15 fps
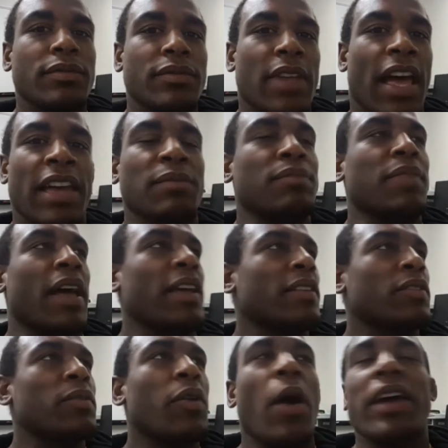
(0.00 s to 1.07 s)
I
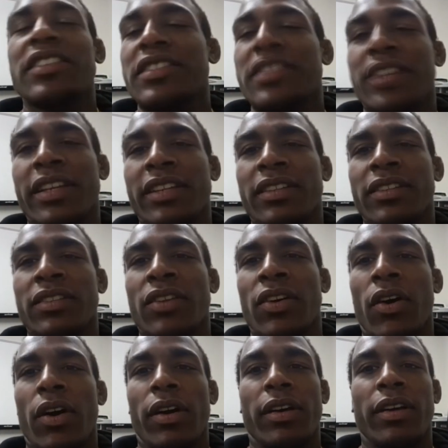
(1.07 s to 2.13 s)
don't know. I just like to
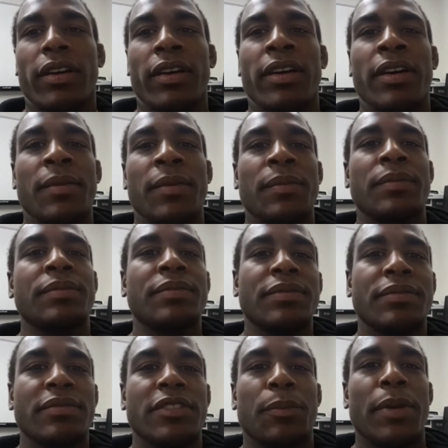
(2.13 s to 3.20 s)
talk
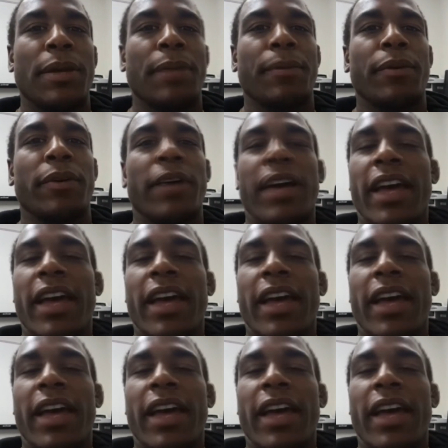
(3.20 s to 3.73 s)
to people.